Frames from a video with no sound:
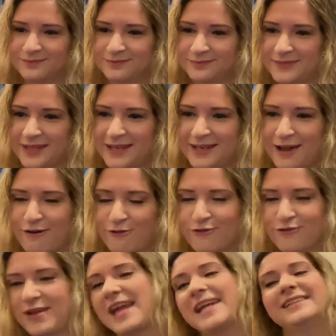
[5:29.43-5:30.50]
And now
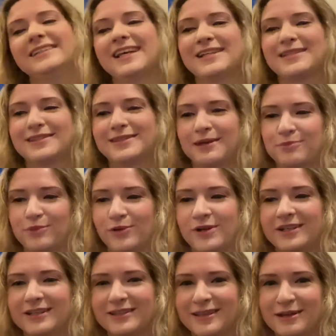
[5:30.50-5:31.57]
fate has separated